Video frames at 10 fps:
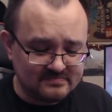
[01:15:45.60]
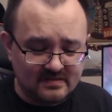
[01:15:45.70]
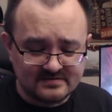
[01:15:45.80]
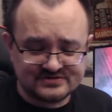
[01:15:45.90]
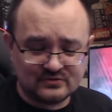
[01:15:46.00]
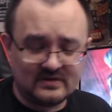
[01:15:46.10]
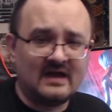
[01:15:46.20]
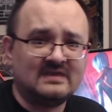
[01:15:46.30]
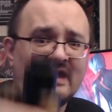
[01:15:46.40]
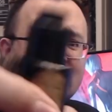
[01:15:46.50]
So,
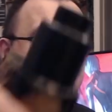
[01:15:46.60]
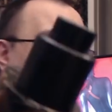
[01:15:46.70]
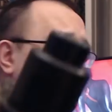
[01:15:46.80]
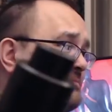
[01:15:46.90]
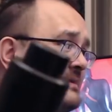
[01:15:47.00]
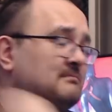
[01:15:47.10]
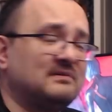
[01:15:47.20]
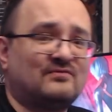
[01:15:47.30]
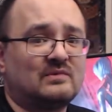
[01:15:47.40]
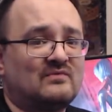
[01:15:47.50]
Kelpie,
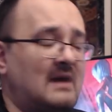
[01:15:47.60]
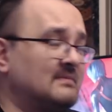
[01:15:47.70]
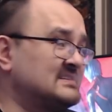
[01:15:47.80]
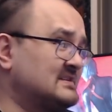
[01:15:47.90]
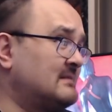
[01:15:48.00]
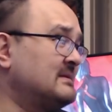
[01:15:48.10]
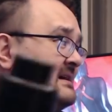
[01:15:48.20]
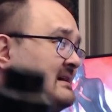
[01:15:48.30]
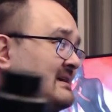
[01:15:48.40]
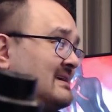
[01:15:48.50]
before we wrap this up,
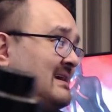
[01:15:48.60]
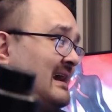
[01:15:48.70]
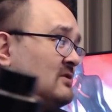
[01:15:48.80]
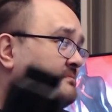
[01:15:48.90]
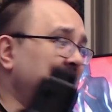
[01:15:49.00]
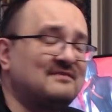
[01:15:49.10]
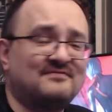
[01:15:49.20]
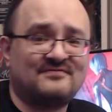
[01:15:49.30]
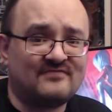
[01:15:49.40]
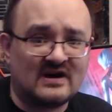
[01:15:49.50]
Kelpie
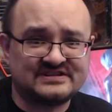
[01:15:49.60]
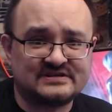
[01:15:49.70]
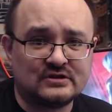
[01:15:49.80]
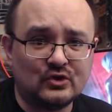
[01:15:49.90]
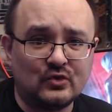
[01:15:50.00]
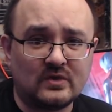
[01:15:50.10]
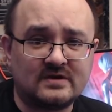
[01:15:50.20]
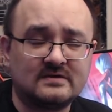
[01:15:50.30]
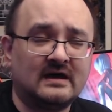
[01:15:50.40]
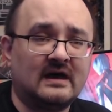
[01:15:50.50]
First Look,
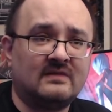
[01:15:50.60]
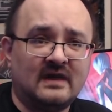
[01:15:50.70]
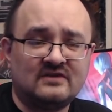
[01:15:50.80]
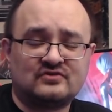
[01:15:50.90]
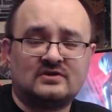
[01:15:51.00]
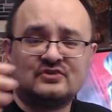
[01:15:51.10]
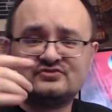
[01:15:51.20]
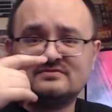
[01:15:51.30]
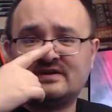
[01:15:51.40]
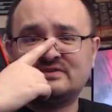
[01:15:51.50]
the
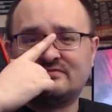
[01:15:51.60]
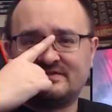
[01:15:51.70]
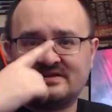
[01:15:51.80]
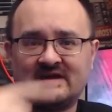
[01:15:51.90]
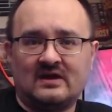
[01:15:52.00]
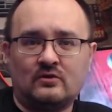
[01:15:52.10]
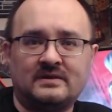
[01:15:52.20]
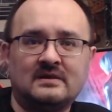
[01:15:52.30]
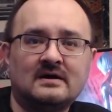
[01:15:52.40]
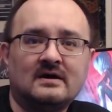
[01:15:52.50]
introduction video for the
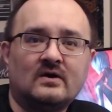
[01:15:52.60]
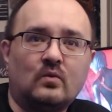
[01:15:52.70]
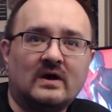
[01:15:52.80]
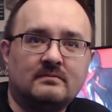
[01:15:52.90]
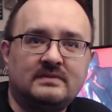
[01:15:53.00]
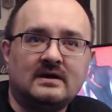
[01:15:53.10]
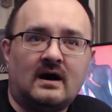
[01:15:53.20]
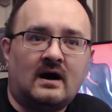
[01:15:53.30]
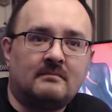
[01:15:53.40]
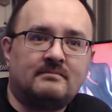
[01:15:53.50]
Kelpie, will be
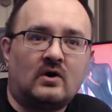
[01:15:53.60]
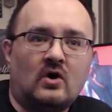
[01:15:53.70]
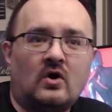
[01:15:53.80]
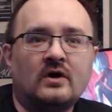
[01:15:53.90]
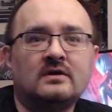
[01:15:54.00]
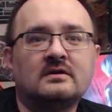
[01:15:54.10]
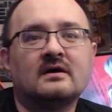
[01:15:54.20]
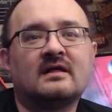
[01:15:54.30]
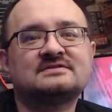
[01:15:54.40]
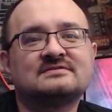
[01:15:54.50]
up on,
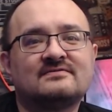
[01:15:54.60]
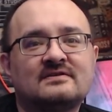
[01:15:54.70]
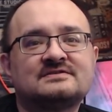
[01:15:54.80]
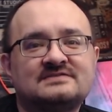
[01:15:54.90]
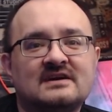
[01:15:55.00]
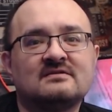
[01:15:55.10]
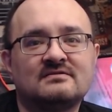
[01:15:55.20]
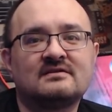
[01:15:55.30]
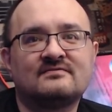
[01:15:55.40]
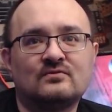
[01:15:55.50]
that's the 1st, 2nd,
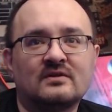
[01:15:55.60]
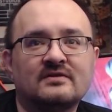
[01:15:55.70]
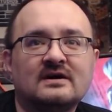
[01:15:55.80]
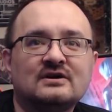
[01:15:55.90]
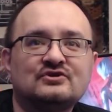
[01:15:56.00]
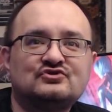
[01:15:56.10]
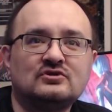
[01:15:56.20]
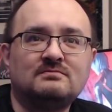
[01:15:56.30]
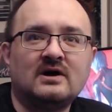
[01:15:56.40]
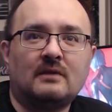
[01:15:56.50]
3rd, 4th,
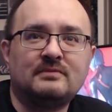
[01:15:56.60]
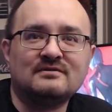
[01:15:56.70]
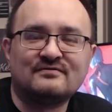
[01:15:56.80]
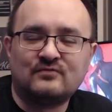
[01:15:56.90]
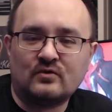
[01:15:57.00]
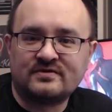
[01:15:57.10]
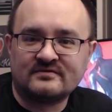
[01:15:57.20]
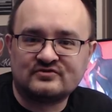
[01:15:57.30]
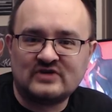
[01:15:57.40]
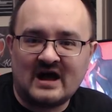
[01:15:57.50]
should be up on the 4th
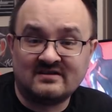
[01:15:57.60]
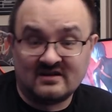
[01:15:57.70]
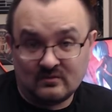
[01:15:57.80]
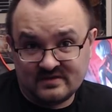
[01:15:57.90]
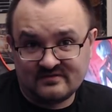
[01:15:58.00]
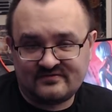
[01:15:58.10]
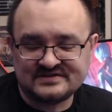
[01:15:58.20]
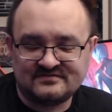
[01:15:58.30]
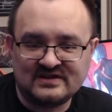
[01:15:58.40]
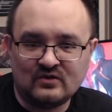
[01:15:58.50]
of January. It'll be the first
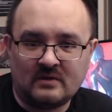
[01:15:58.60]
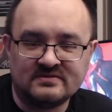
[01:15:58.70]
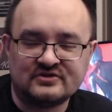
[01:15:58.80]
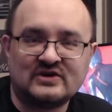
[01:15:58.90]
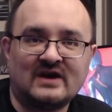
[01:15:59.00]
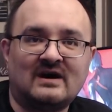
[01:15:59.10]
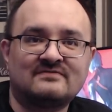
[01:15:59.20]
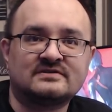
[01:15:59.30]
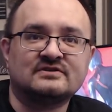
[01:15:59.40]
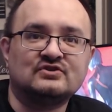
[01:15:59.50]
video up in the channel
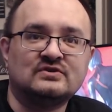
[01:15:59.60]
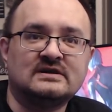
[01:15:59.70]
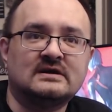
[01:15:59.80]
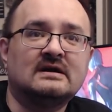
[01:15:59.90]
after the new year.